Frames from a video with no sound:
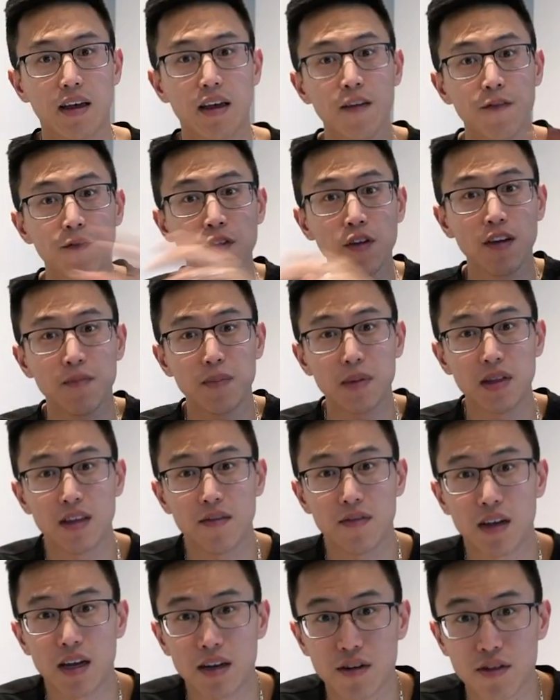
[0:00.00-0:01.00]
If you have been
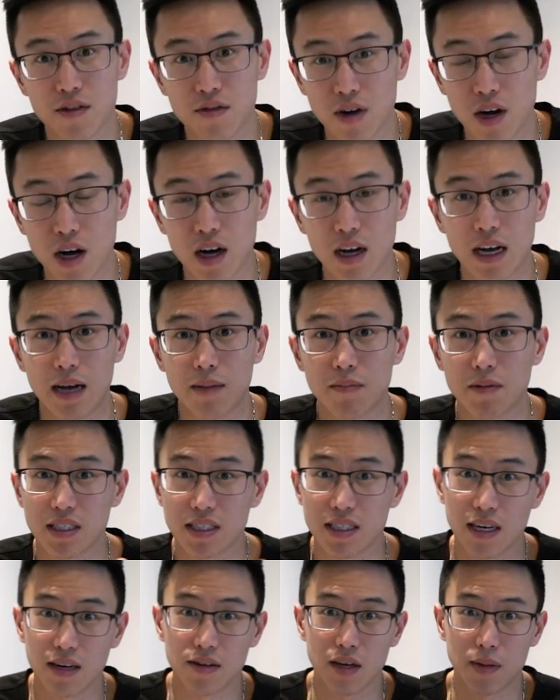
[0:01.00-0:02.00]
living under a rock, I'm going
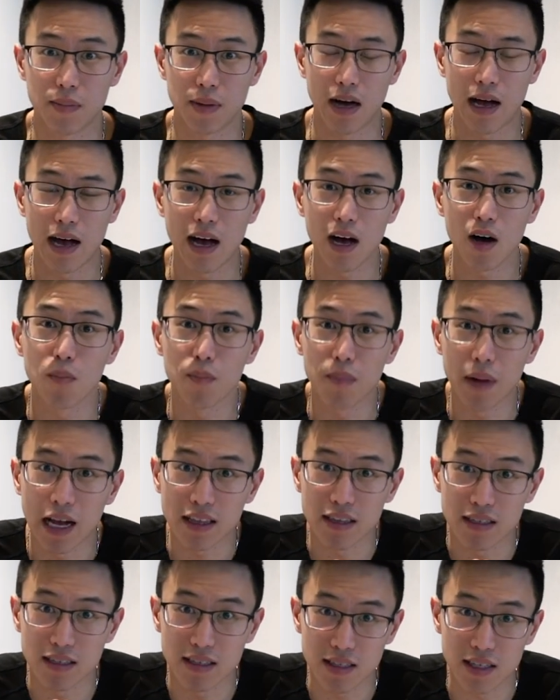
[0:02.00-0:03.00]
to tell you about how
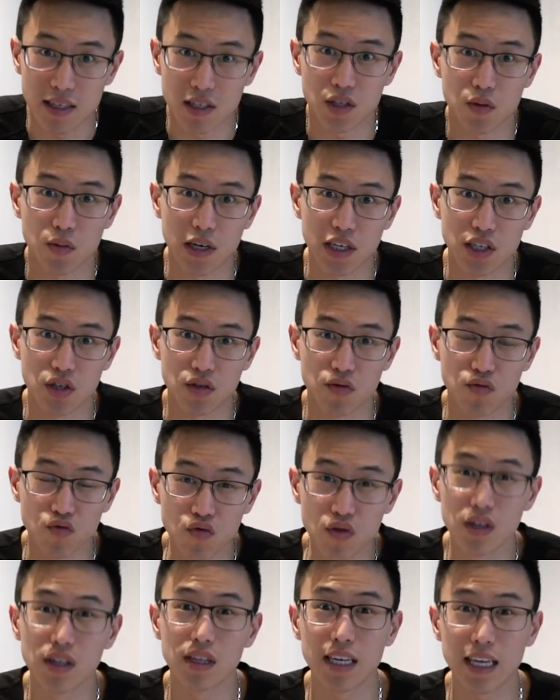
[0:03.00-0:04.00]
bad the situation
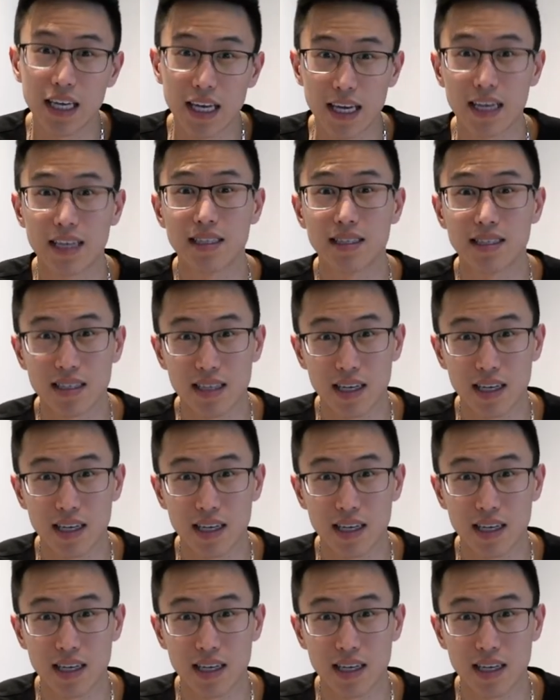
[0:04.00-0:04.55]
really is